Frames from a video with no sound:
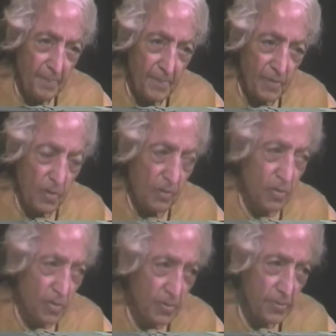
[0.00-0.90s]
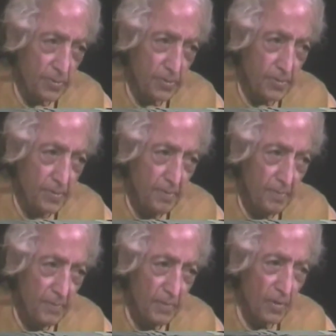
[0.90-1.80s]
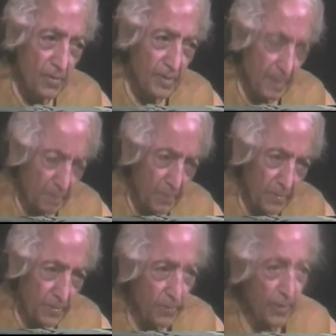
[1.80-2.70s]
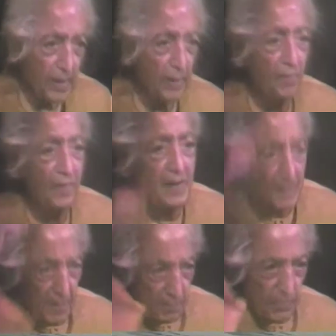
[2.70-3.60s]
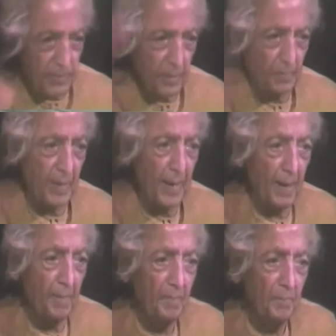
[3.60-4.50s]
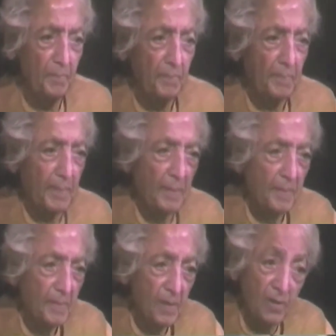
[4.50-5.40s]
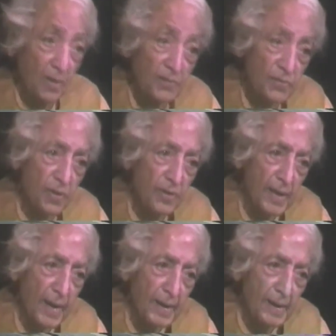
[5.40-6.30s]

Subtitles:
your gurus, your temples. You can invent temples of them, not of your dead.